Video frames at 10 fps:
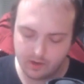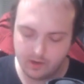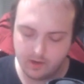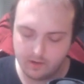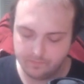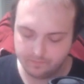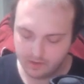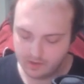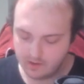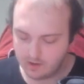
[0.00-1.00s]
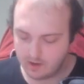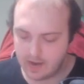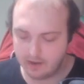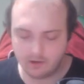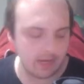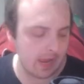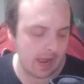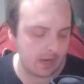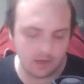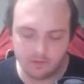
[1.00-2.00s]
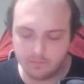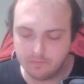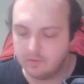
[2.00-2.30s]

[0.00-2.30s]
I already had him.